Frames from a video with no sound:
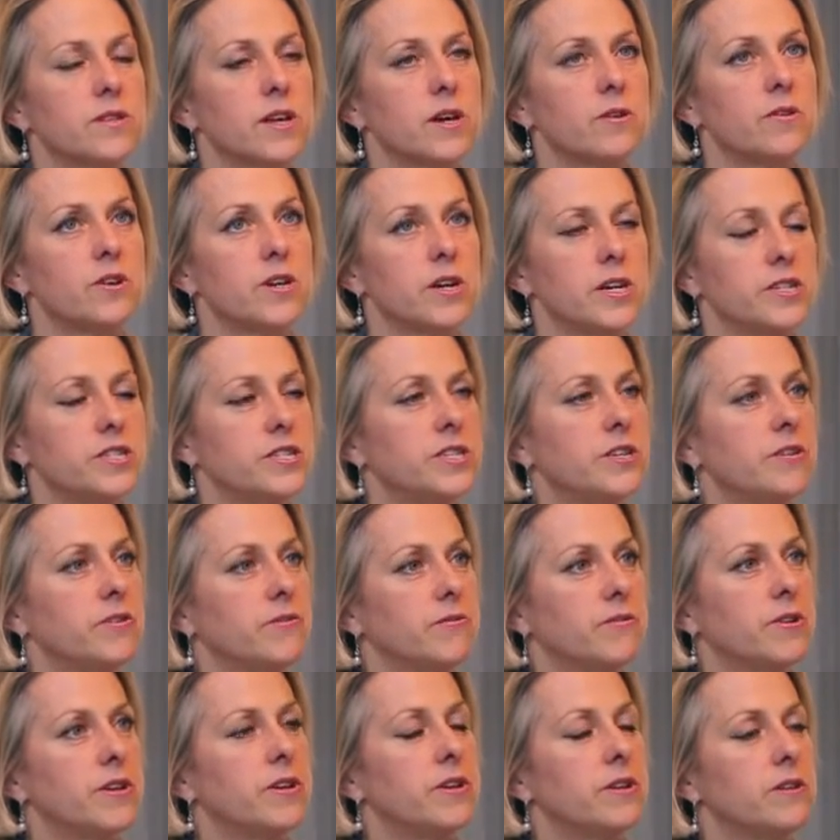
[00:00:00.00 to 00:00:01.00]
there are
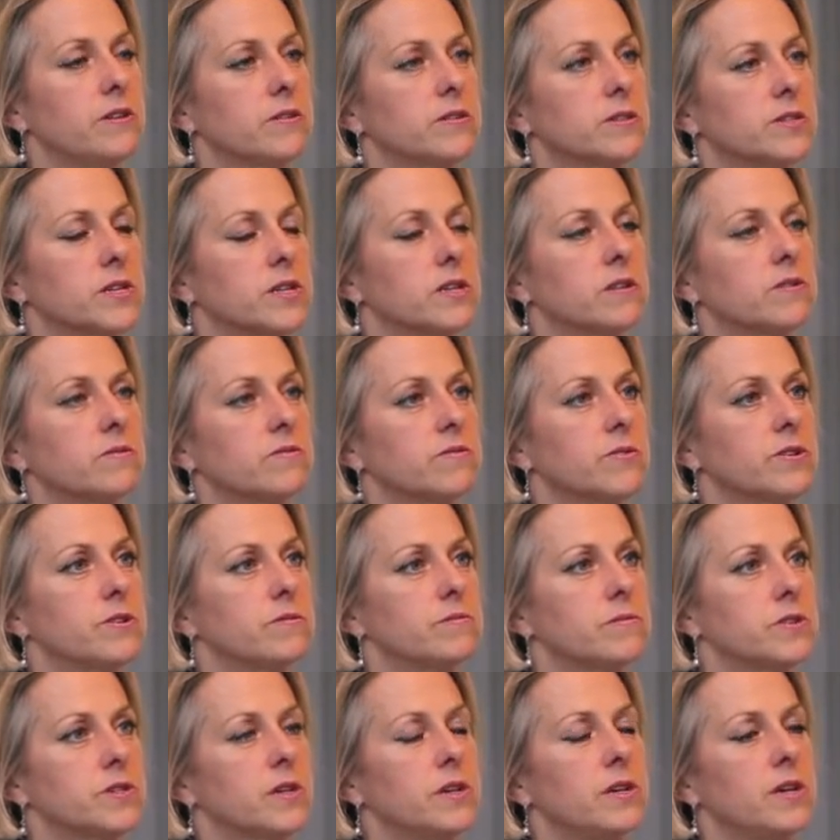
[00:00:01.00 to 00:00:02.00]
93 single
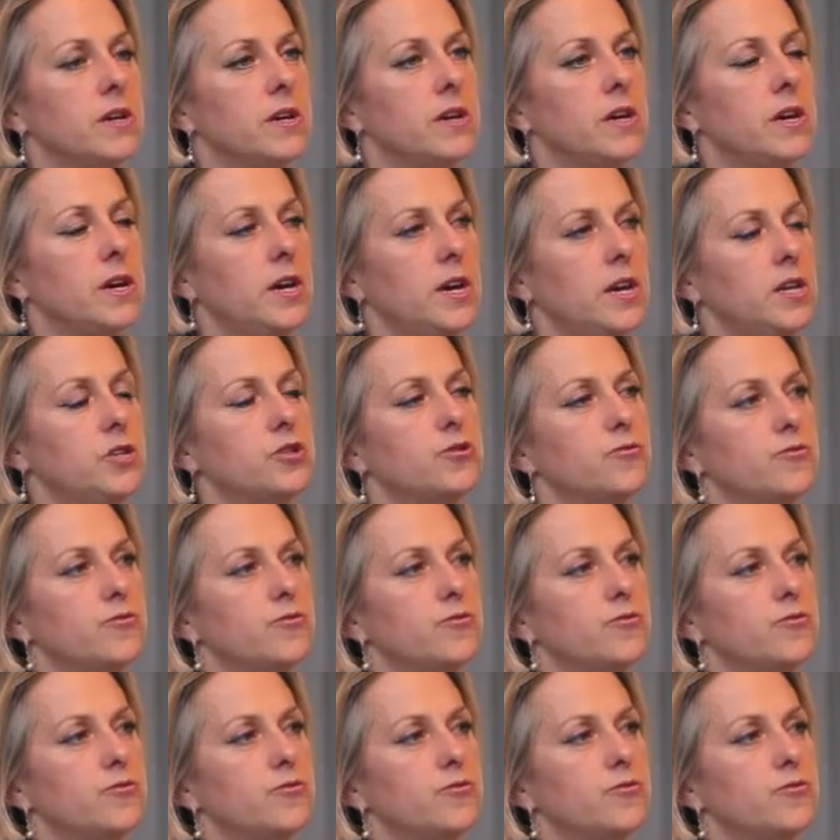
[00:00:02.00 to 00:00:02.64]
rooms. Each